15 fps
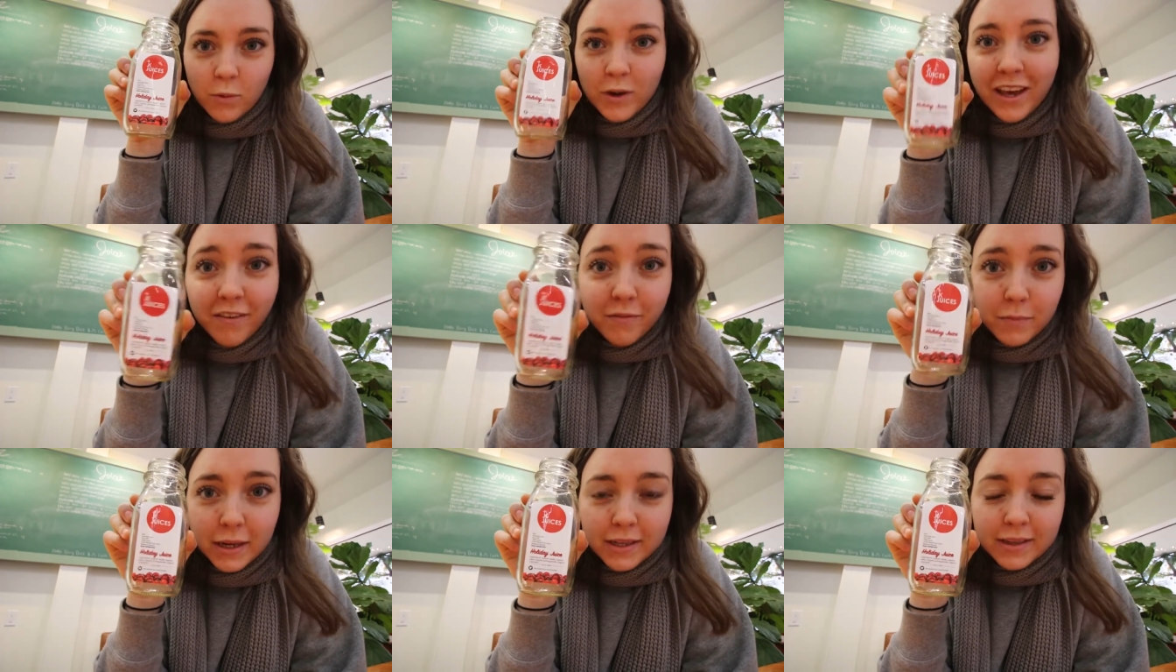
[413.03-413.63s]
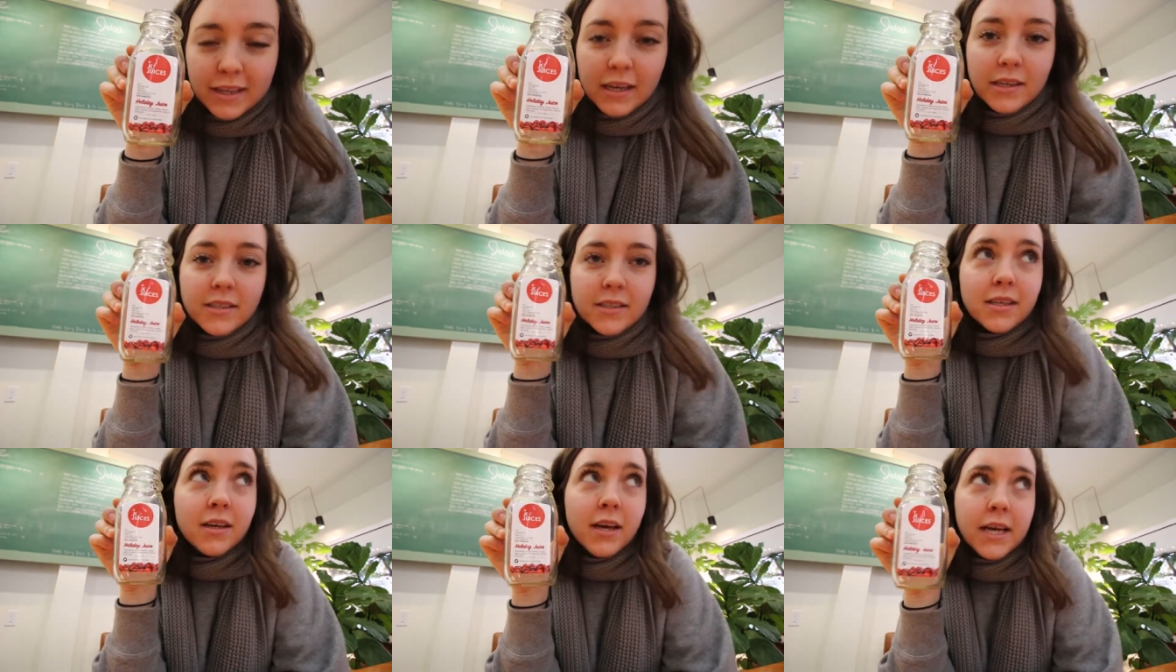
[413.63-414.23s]
We have made
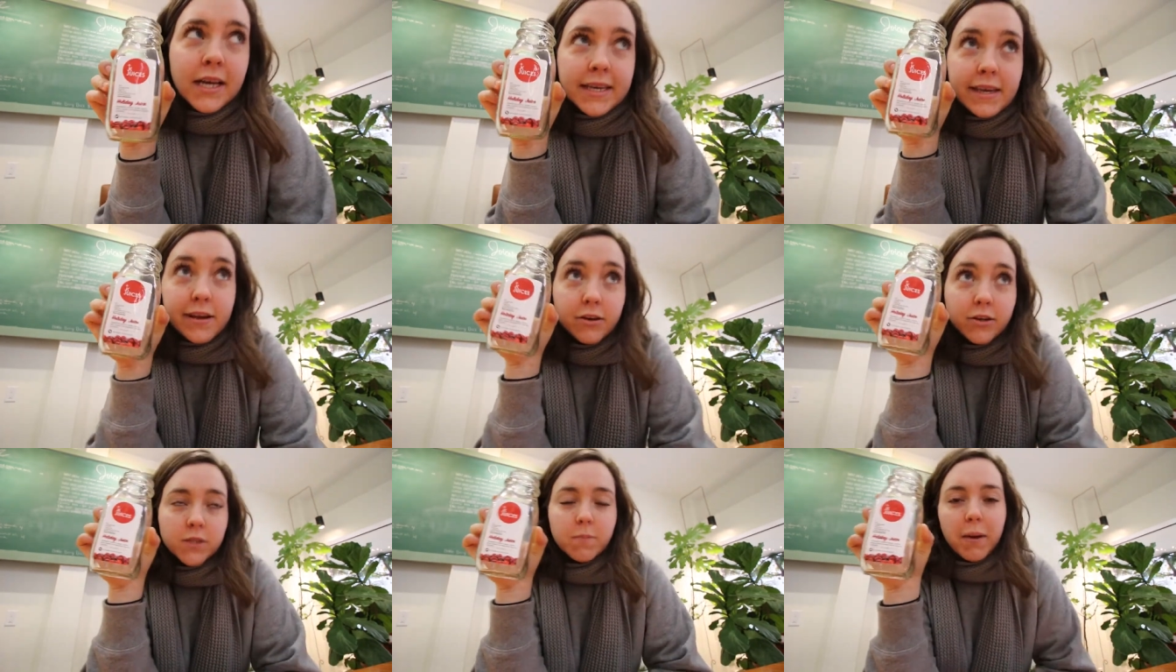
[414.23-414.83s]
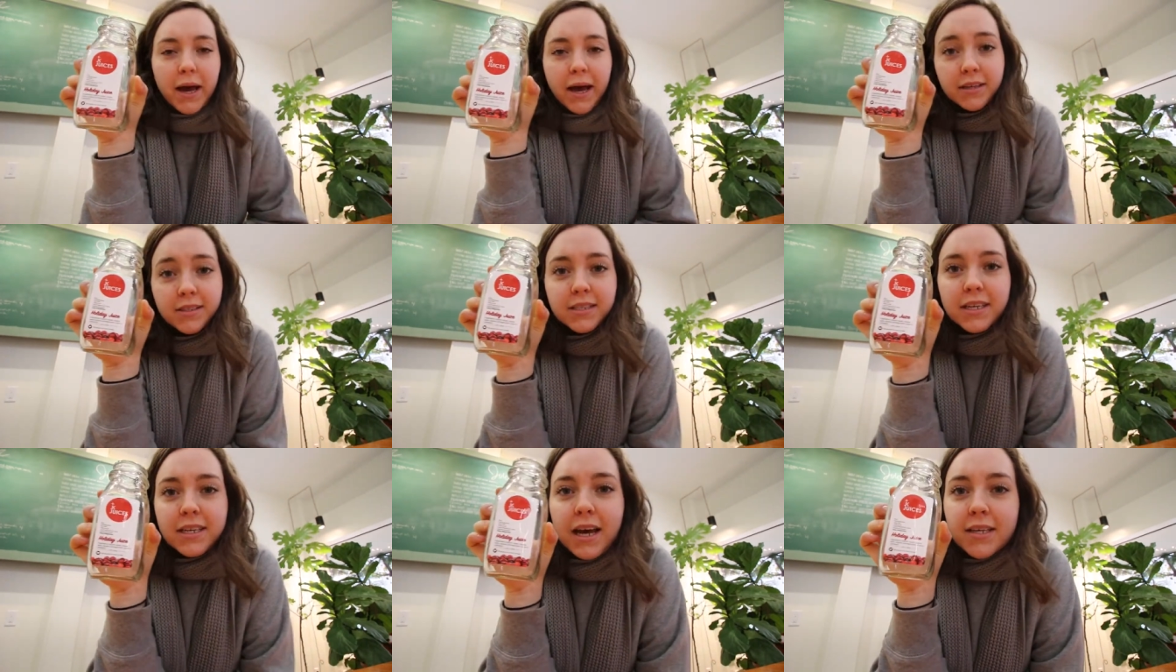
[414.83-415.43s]
this years
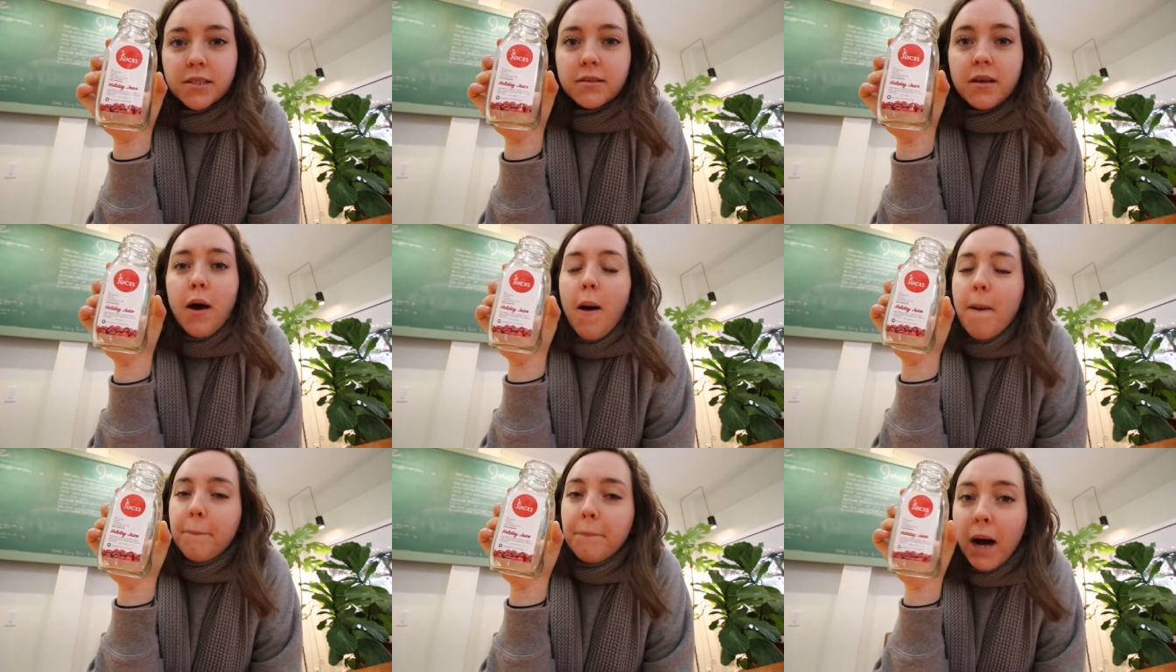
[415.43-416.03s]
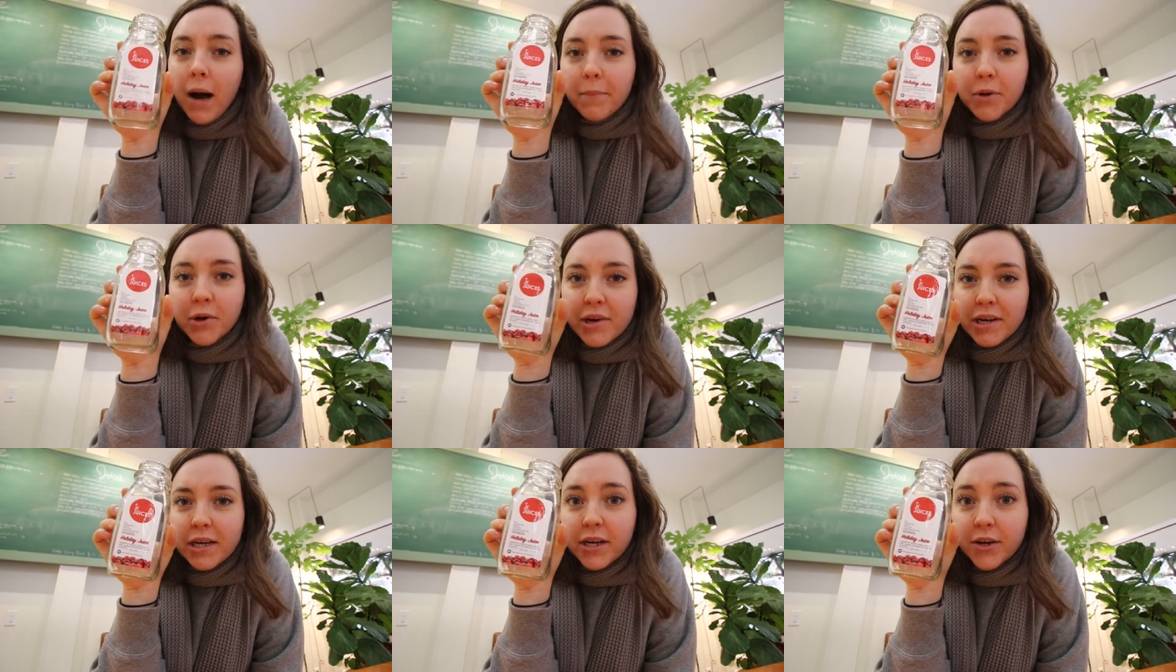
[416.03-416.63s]
past. It has
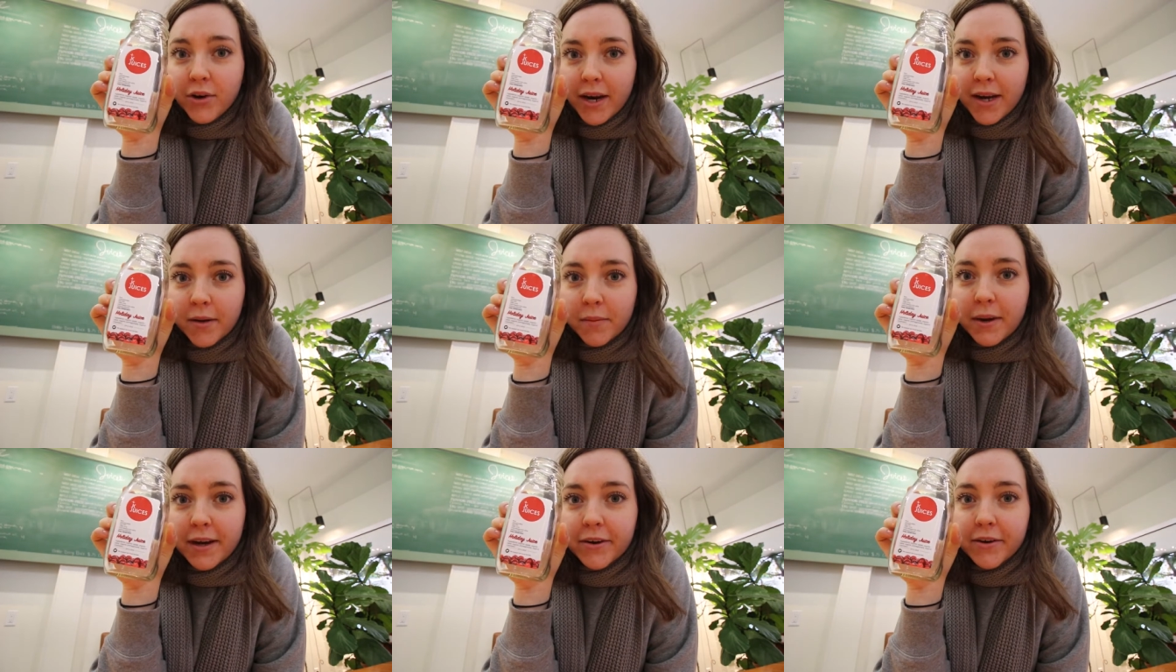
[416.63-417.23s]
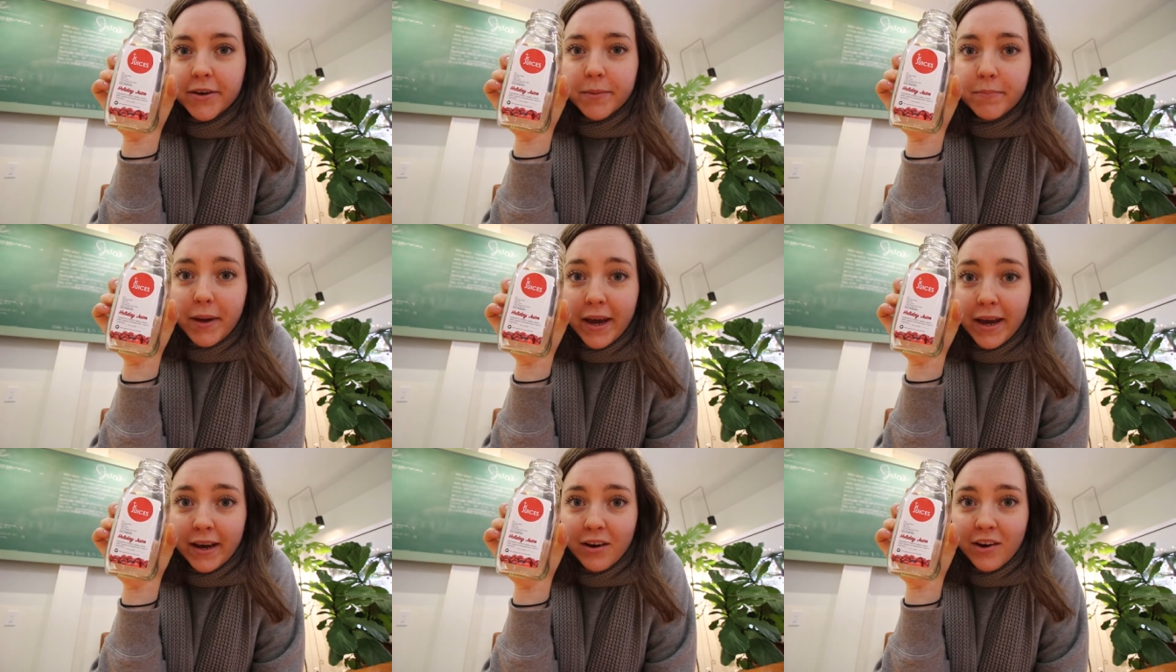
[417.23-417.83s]
pomegranate, cranberry,
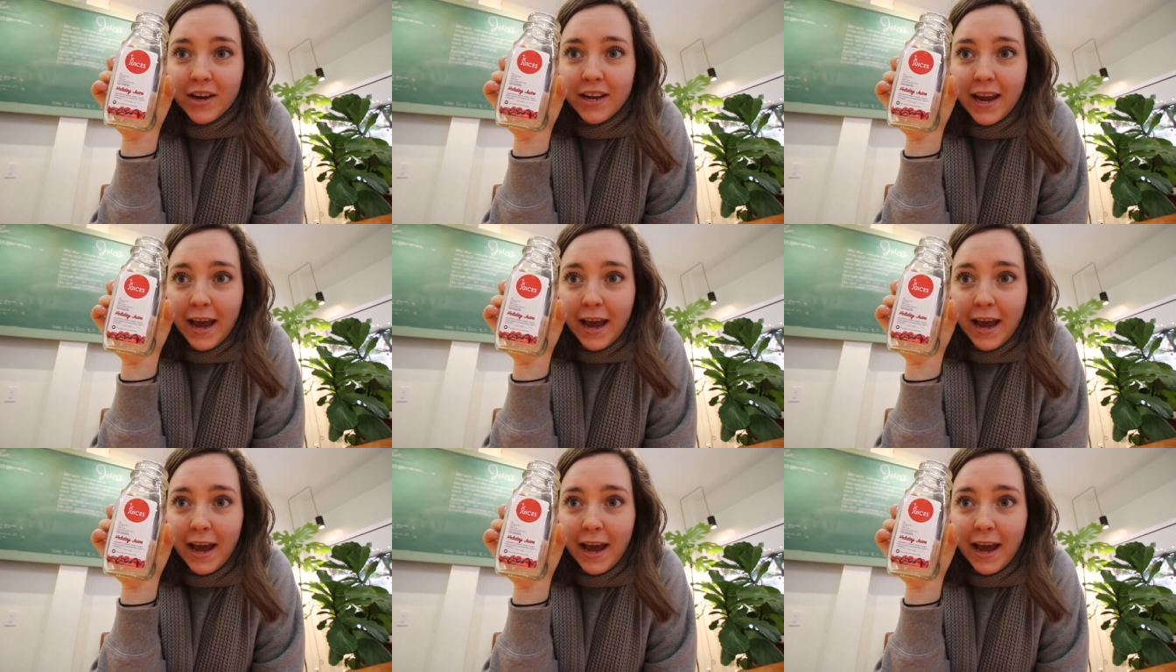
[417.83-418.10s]
pear, and